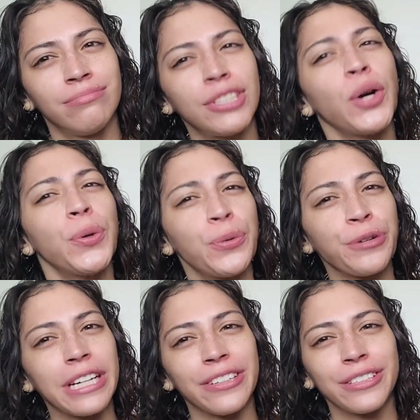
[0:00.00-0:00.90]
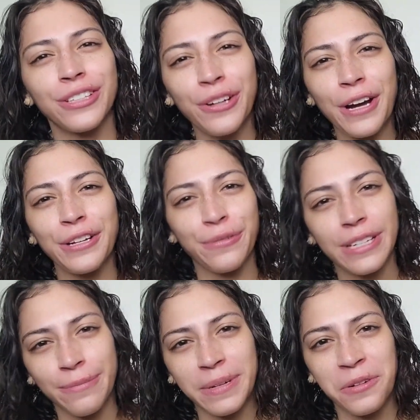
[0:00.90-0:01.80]
Too real. You know how you
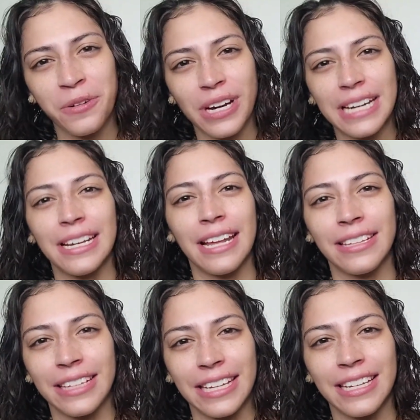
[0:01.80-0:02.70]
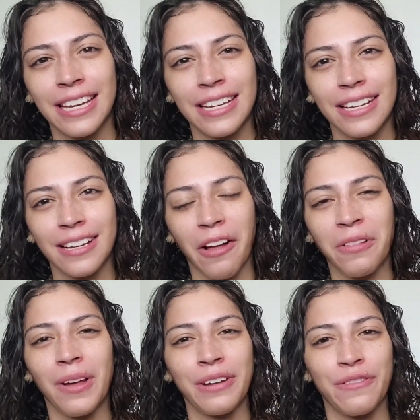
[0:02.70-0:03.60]
read a middle grade and, like, a
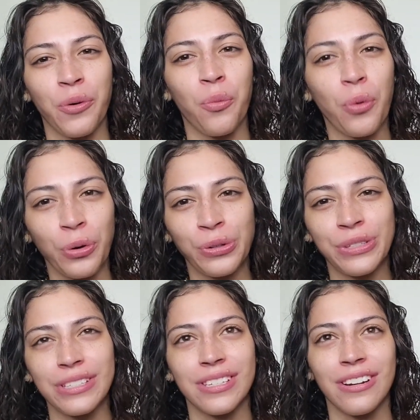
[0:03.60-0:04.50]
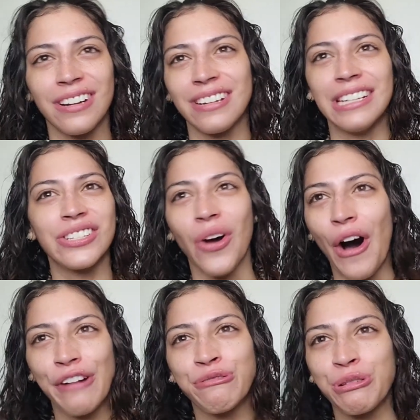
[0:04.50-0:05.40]
lot of the world is not as
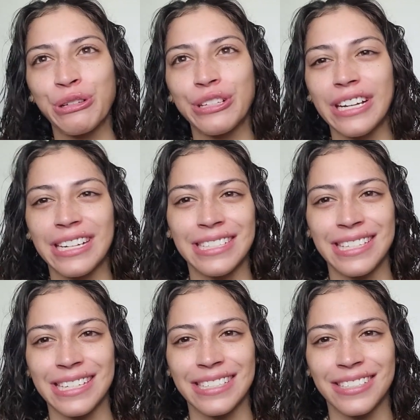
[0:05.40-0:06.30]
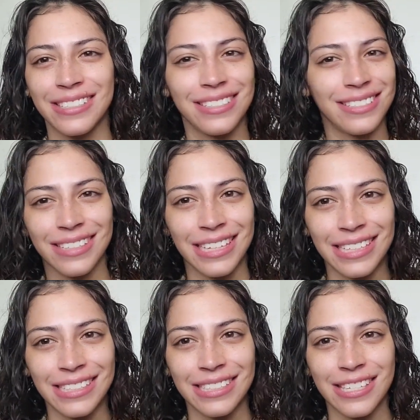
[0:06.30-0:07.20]
awful as it
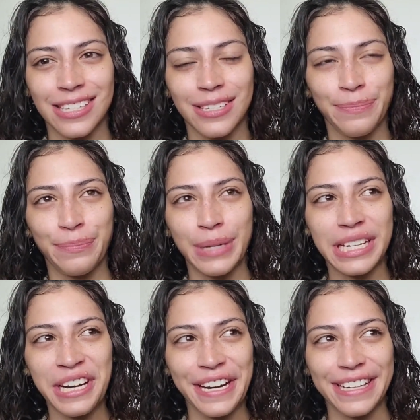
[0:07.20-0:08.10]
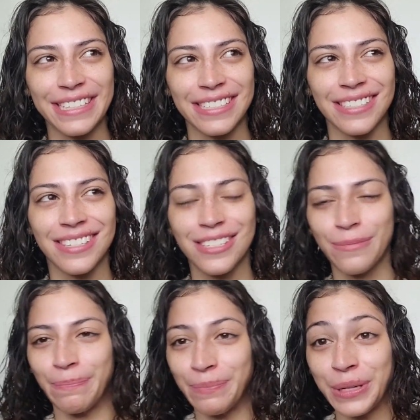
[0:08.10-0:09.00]
is because
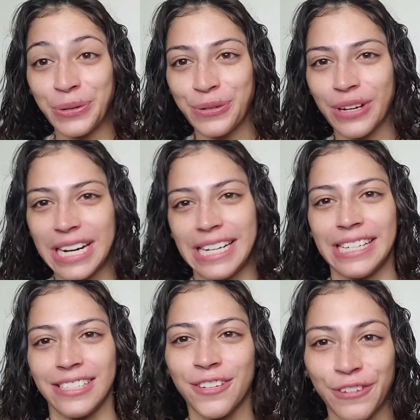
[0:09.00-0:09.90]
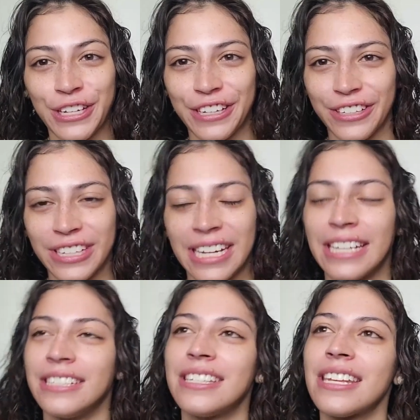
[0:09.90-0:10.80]
middle grade and it's for younger
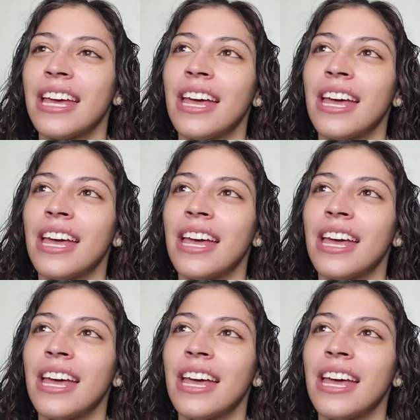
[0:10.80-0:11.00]
kids?